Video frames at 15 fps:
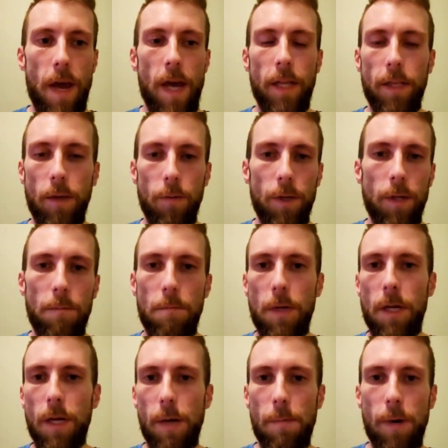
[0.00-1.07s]
just the fact that
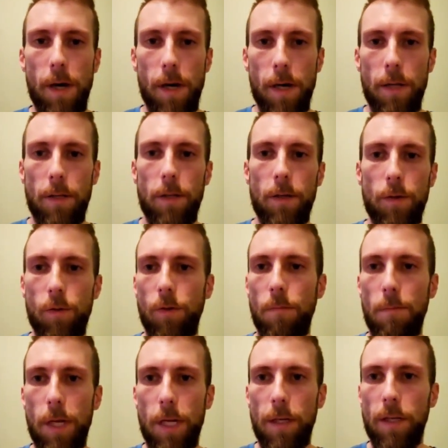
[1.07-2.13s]
we could meet up on
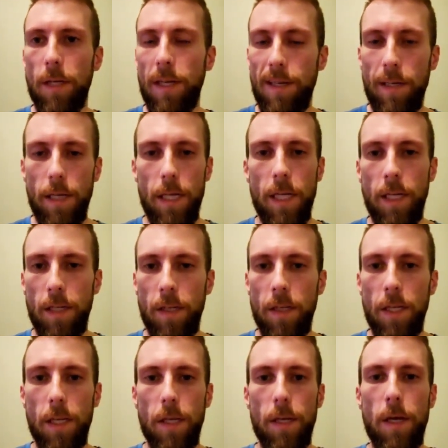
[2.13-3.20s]
the Google Meets,
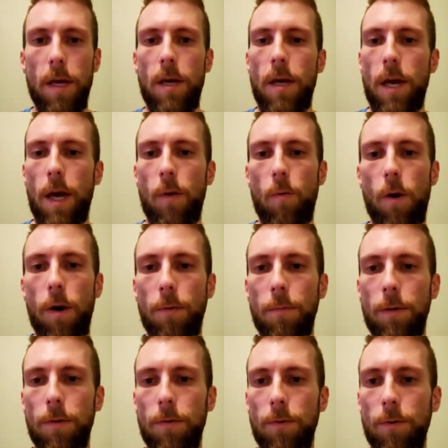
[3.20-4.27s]
he could see
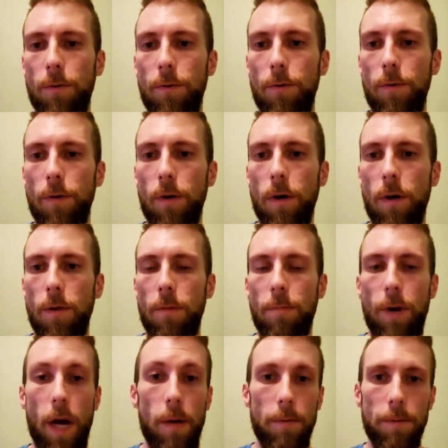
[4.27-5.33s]
and walk me through
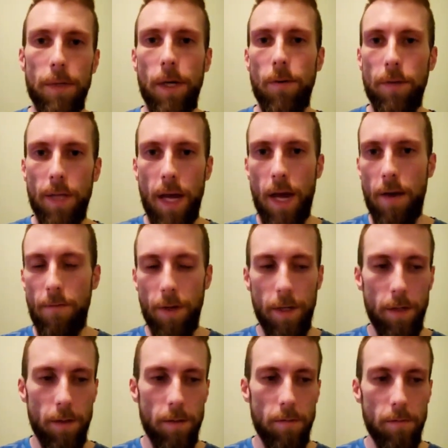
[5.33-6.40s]
all the problems I was
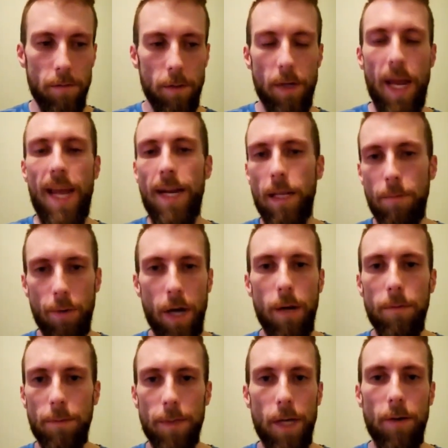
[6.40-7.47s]
having, or
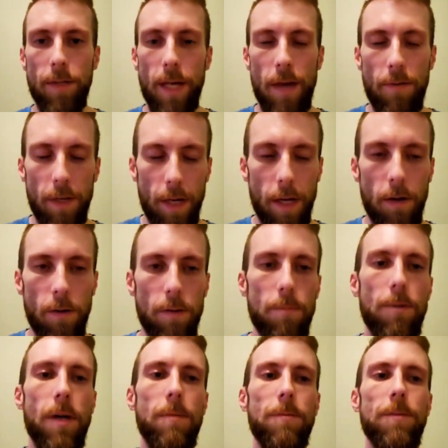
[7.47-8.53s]
any problems I was
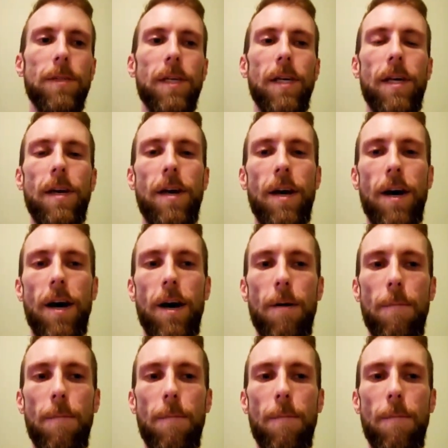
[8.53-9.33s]
having, not all the problems.